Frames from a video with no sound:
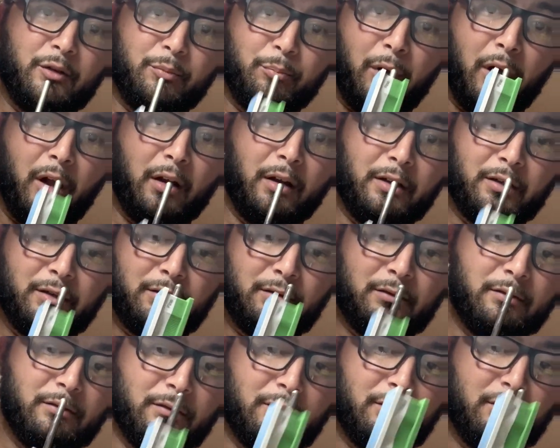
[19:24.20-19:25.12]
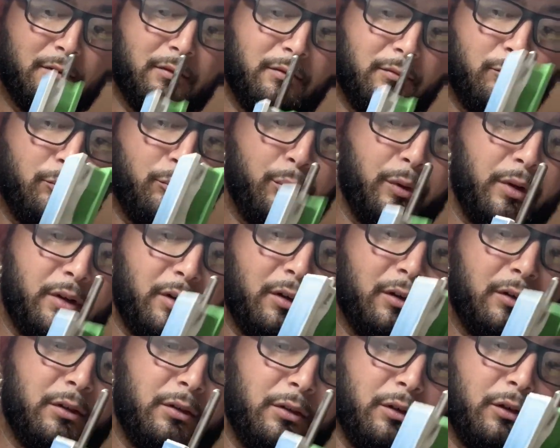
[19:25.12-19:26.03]
polish,
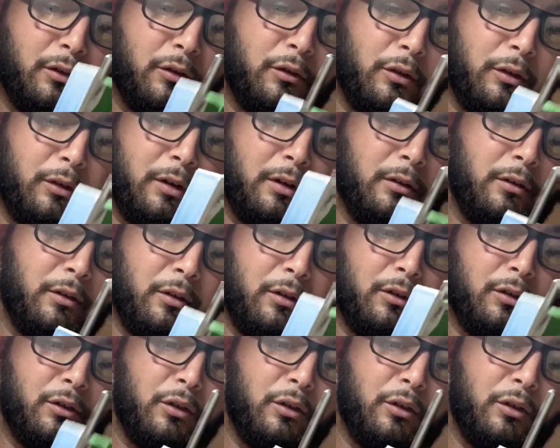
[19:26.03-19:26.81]
because your